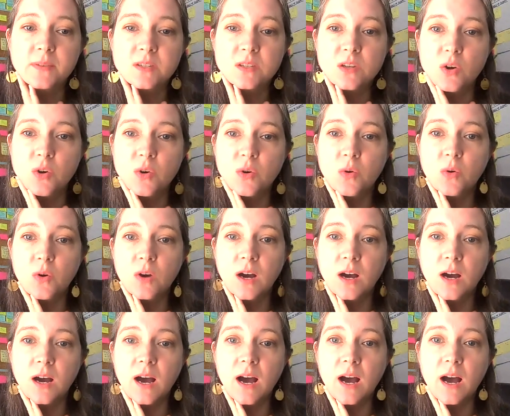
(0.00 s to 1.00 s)
So
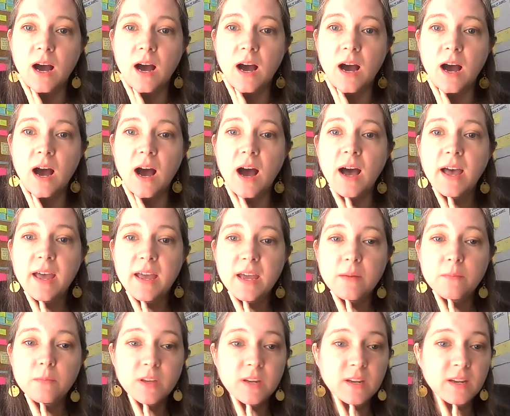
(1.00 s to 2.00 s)
I
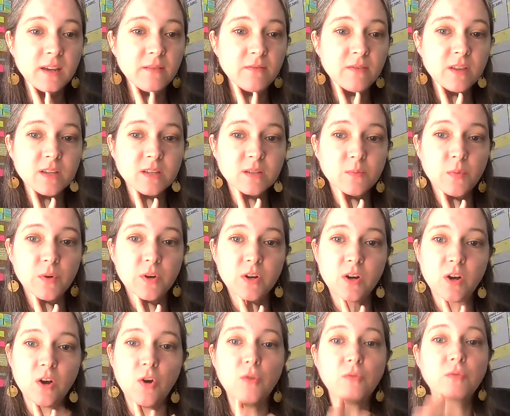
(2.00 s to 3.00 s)
am going to give this
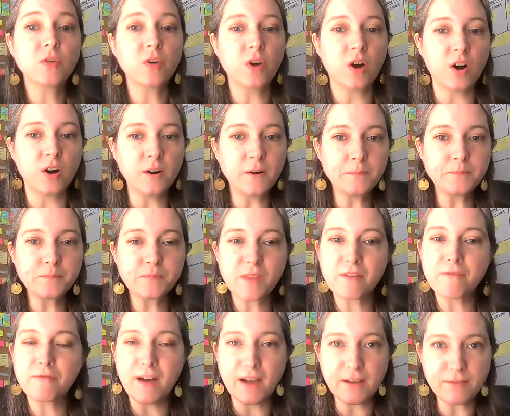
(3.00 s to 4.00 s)
book overall
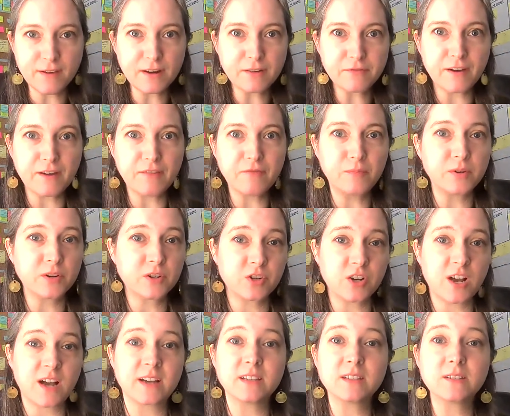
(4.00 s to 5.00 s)
5 out of 5 book
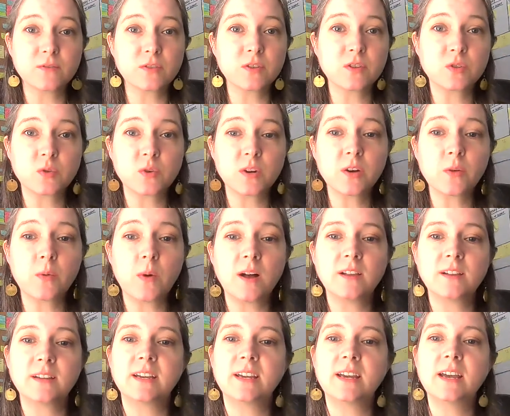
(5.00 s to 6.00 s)
dragons for story
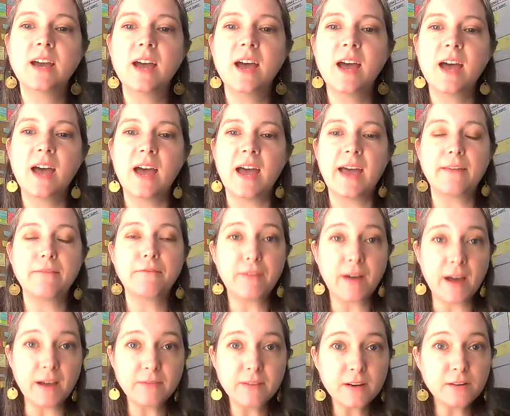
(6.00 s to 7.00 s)
quality and
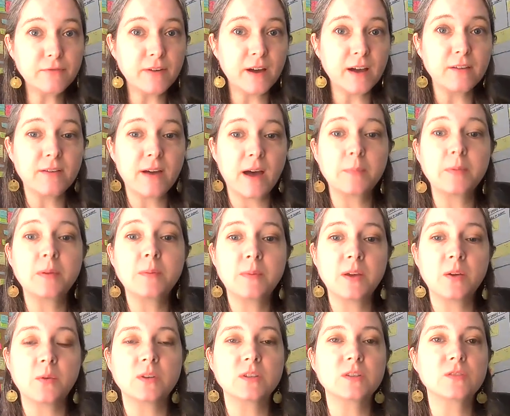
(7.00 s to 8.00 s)
5 out of 5 happy
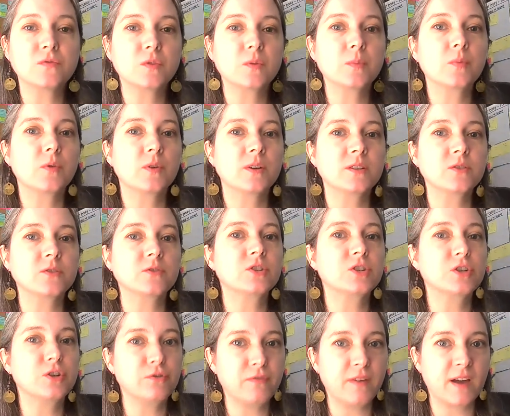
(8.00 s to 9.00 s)
penguins for parental
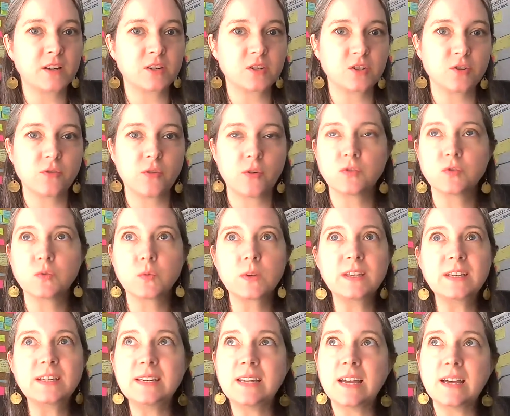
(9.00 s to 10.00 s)
chill factor. There's really